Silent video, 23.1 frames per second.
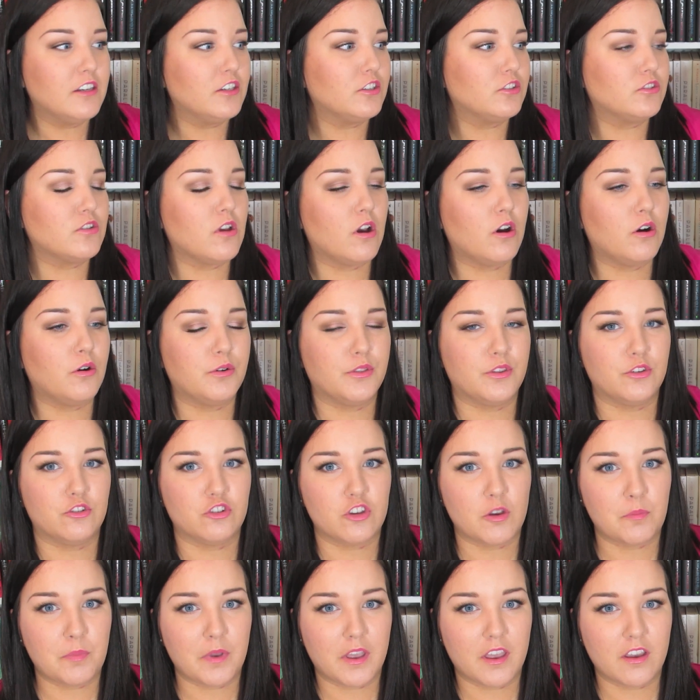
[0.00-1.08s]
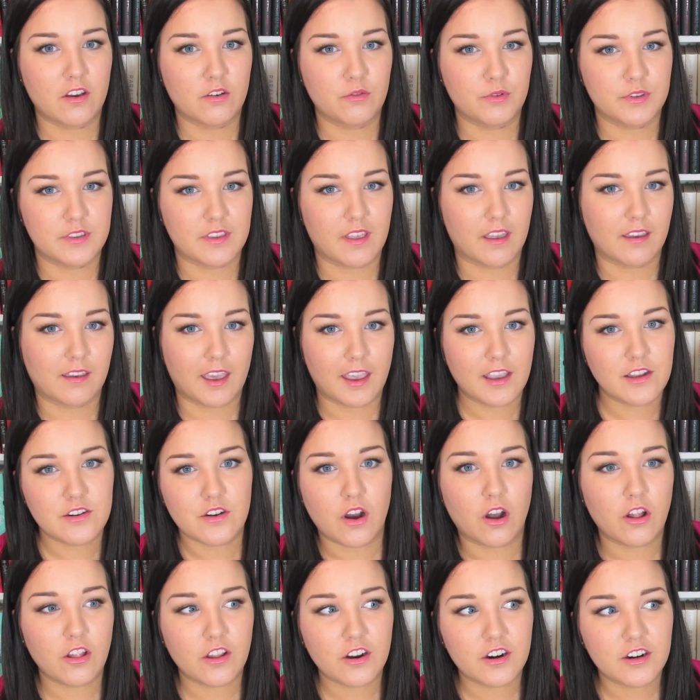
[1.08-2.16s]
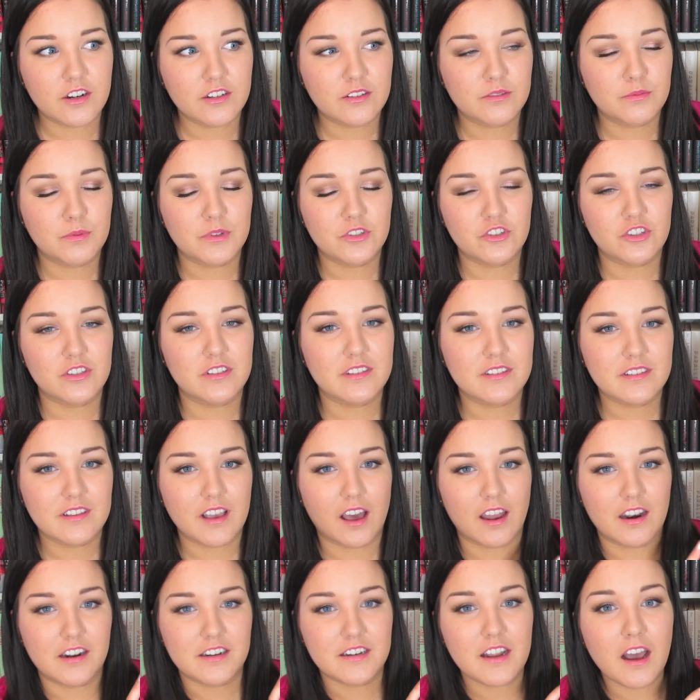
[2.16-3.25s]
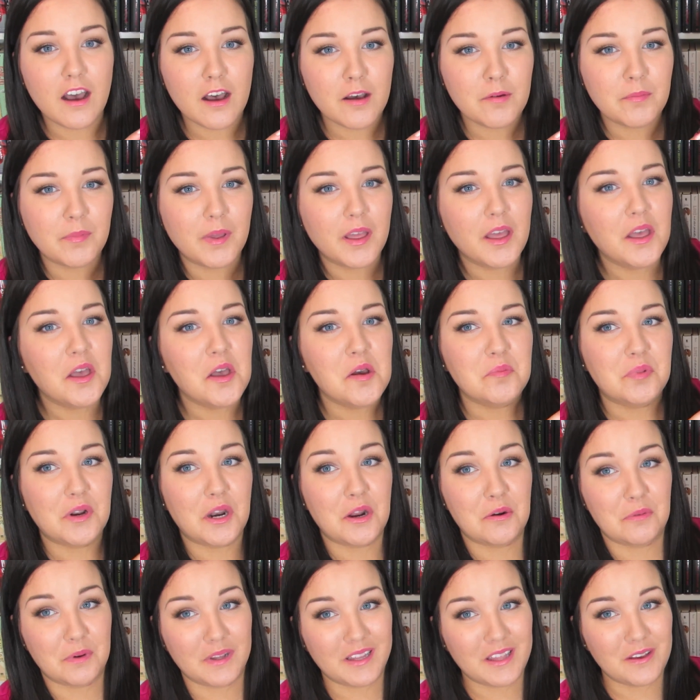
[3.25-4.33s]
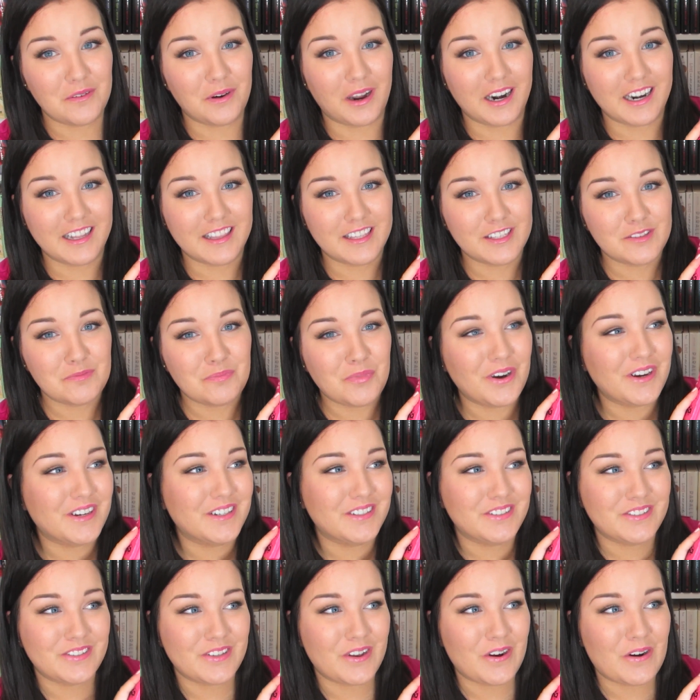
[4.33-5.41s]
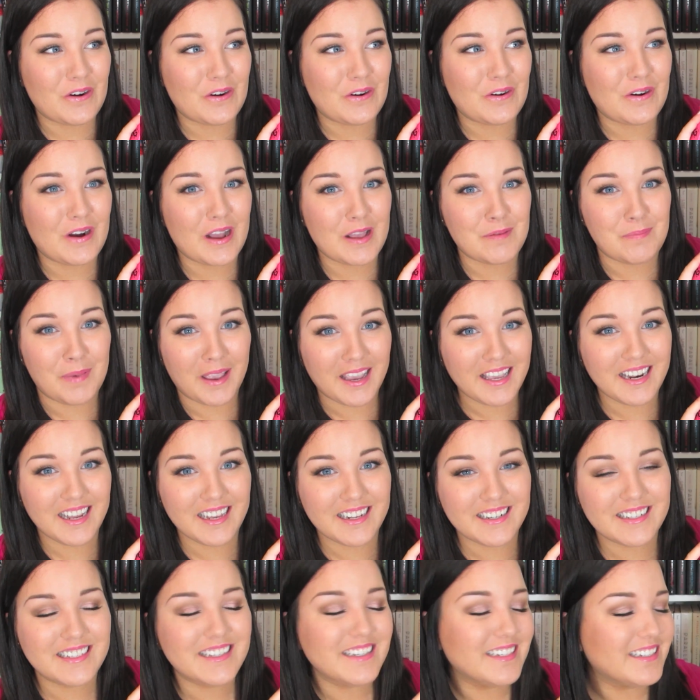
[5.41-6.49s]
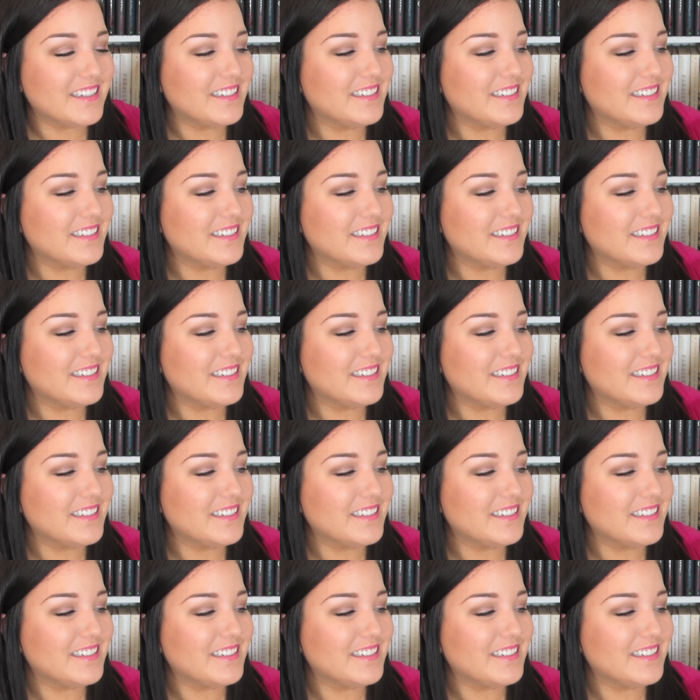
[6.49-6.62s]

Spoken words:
so the shipping was like $8, which is kind of dumb, but I really wanted this book, so I paid it.